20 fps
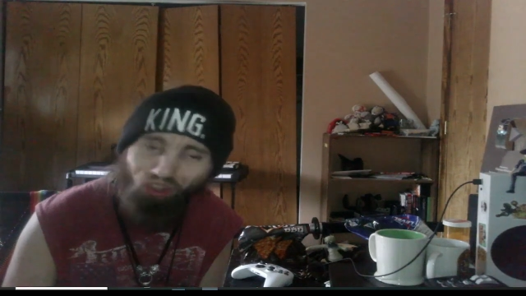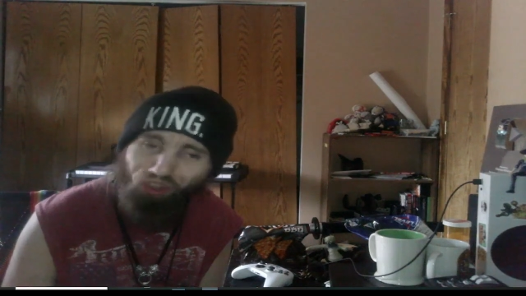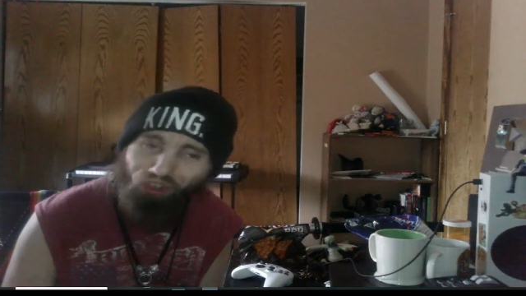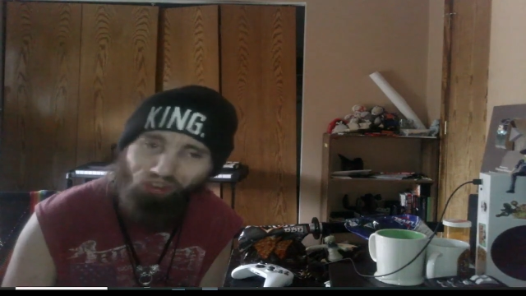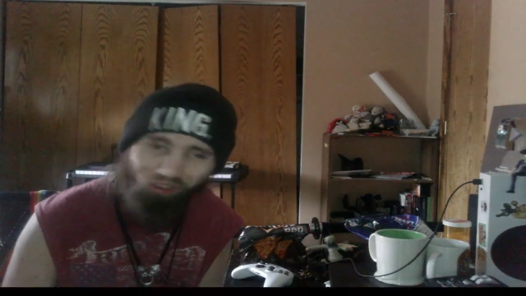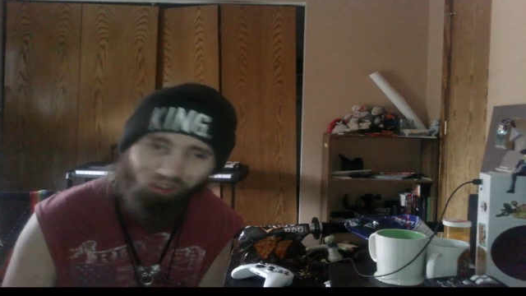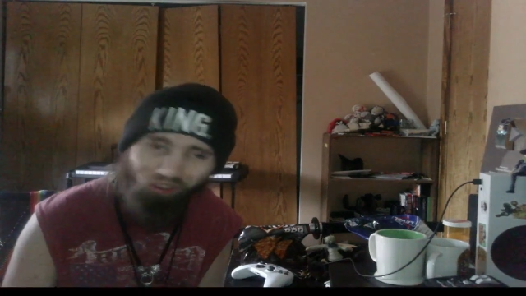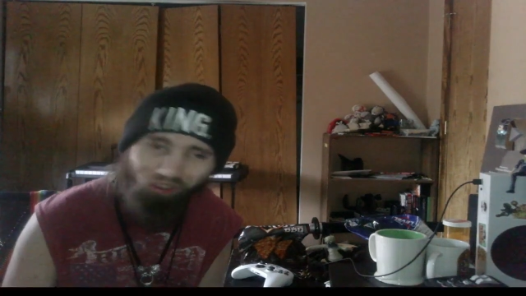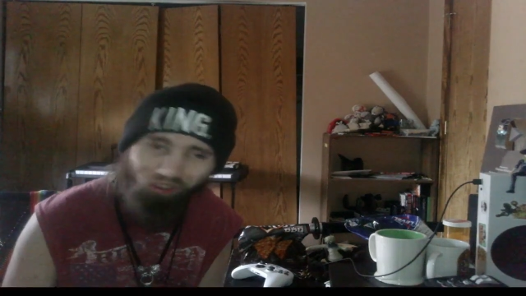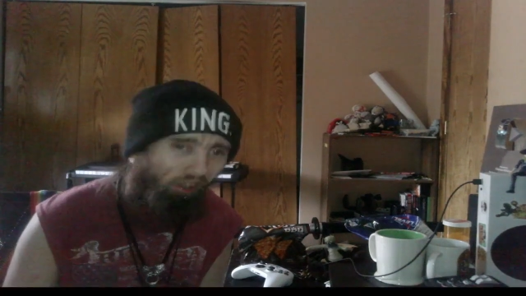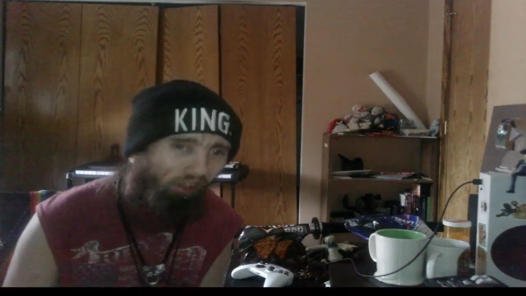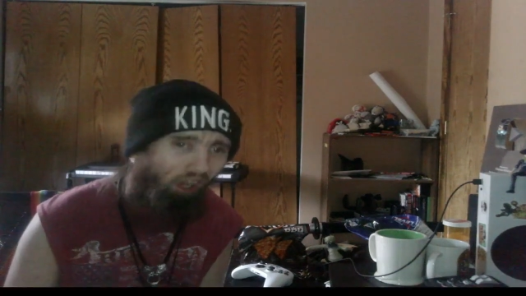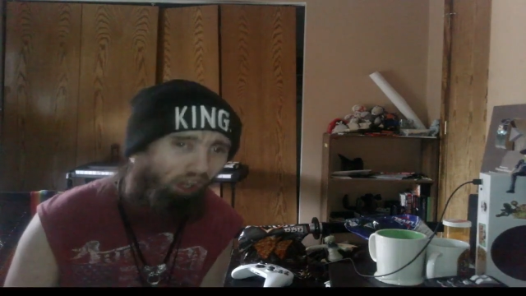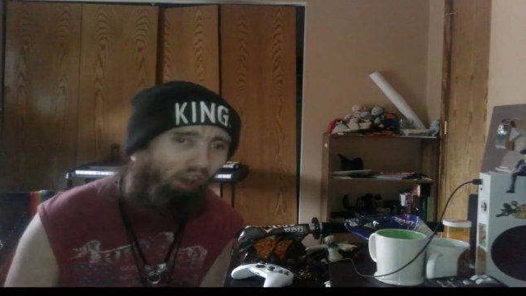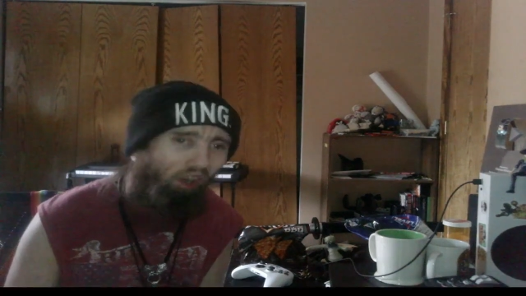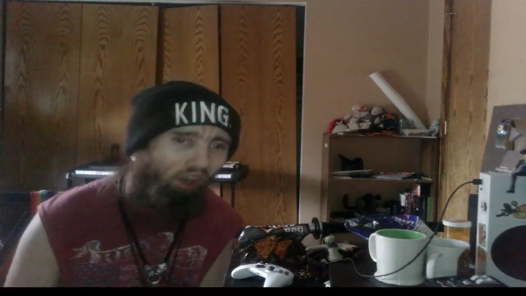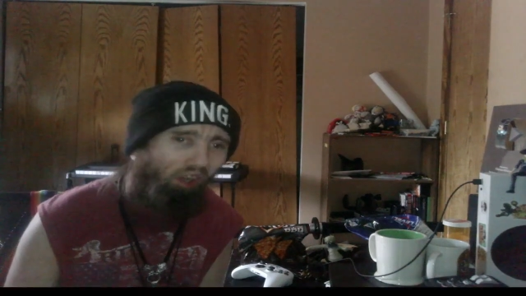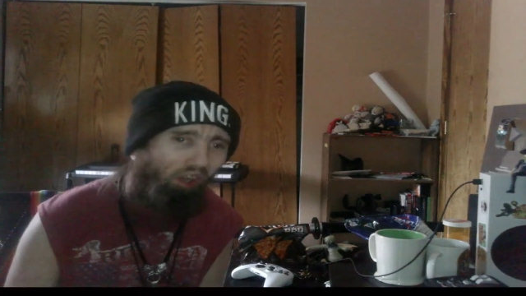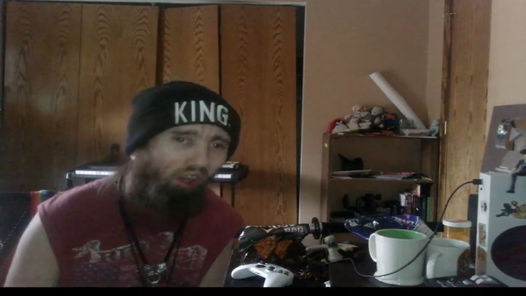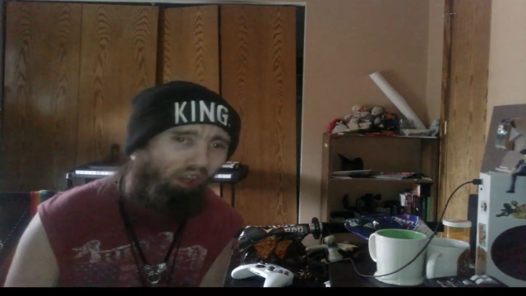Shit's
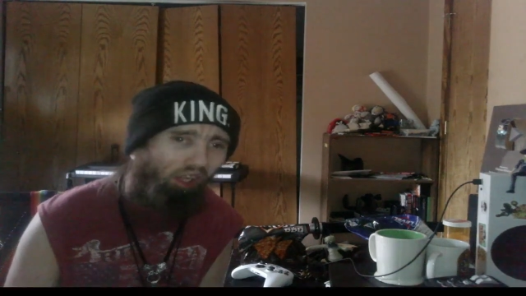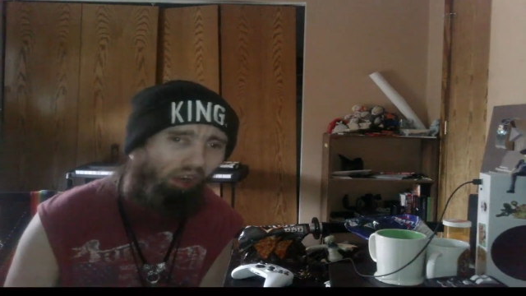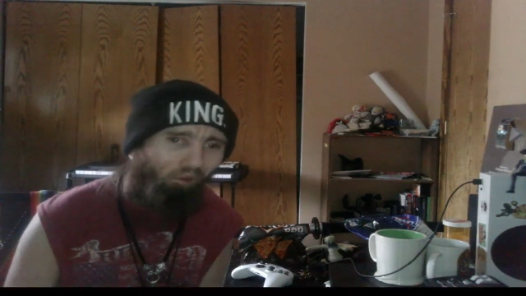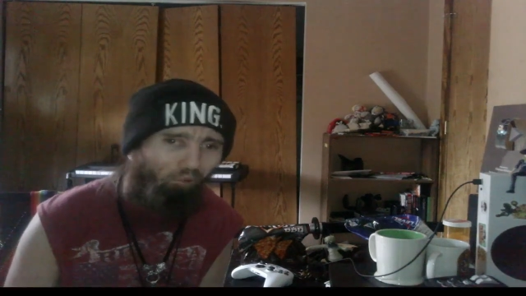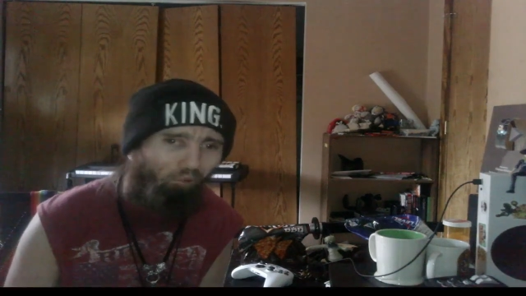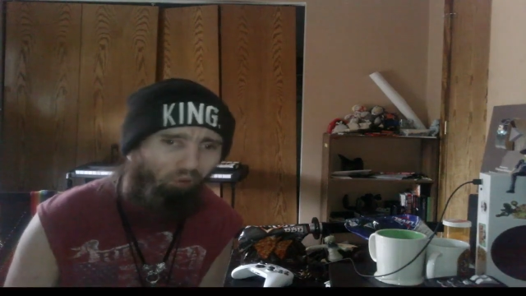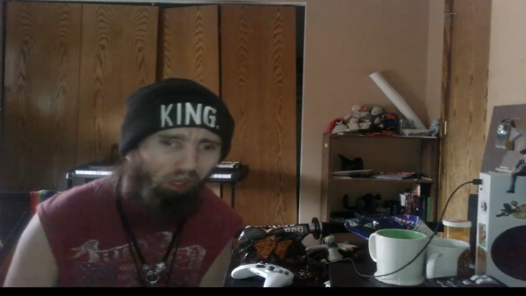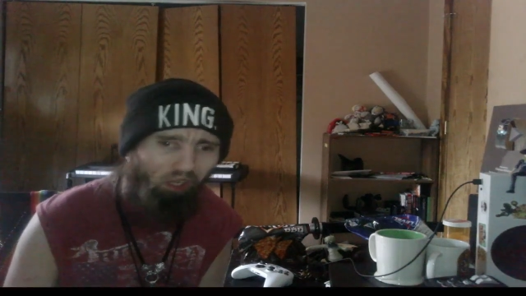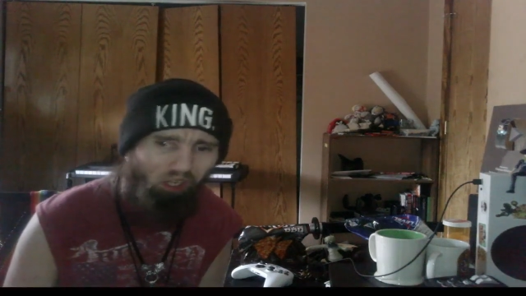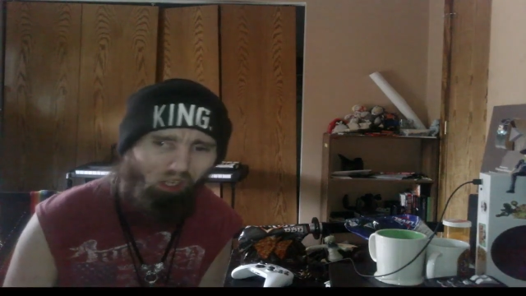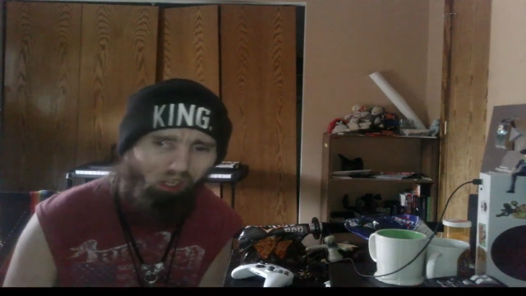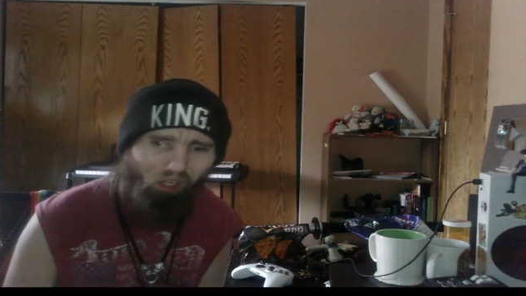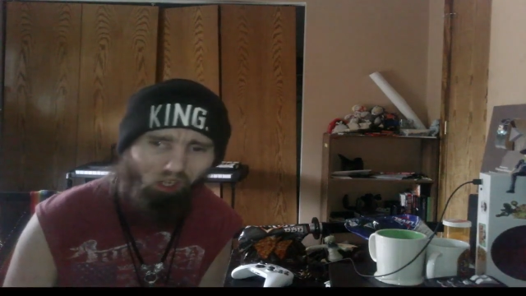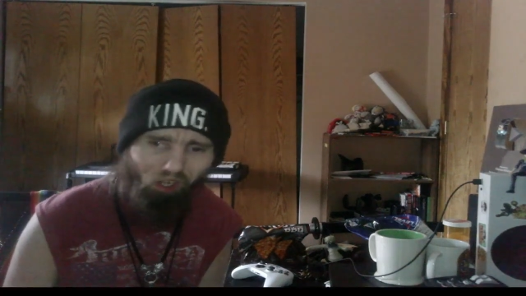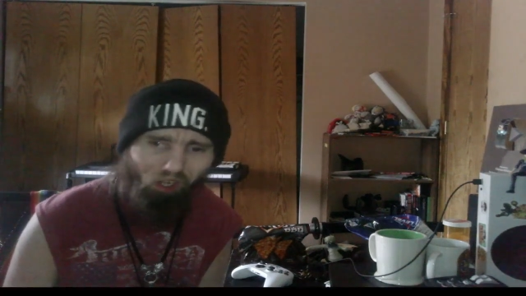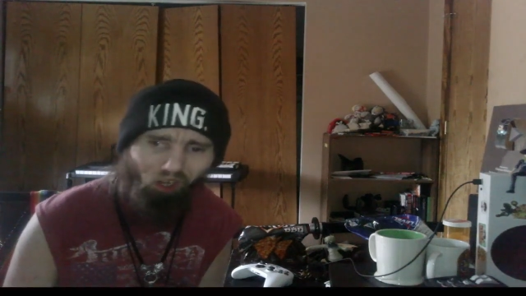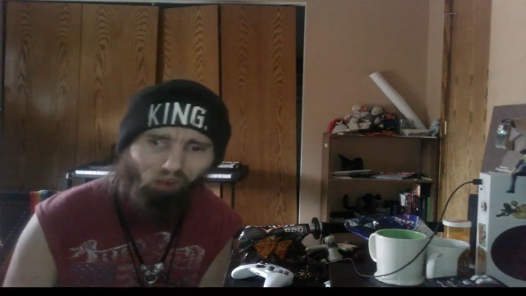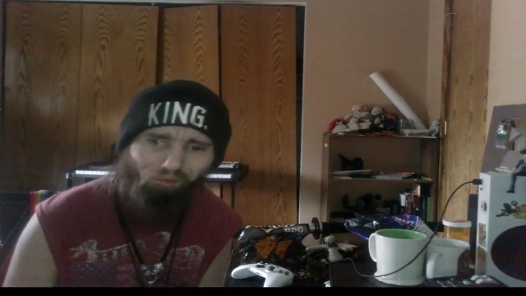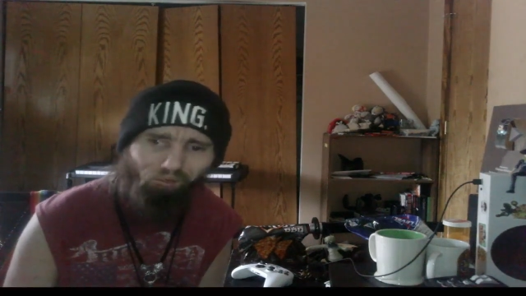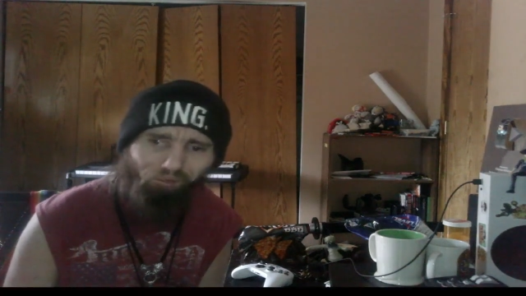gonna get
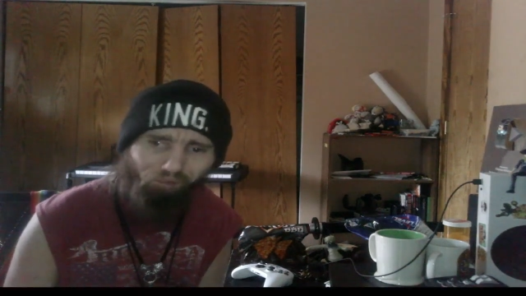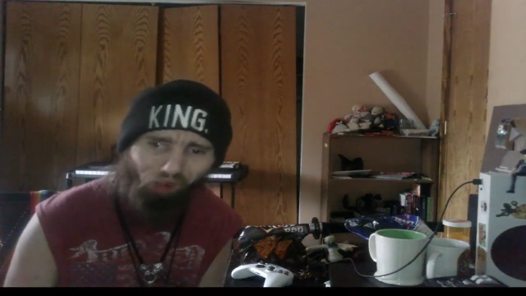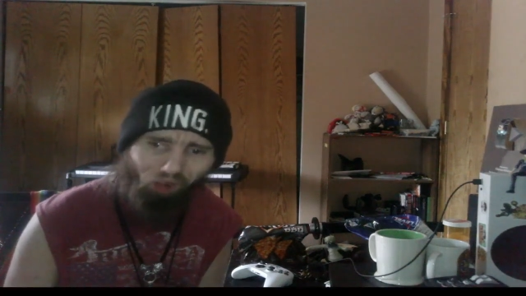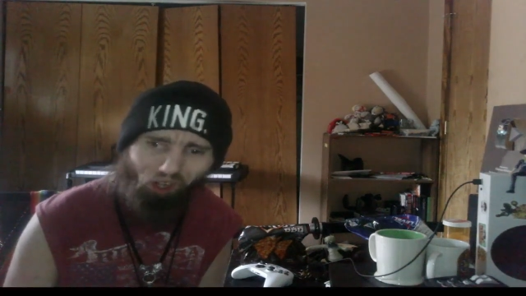real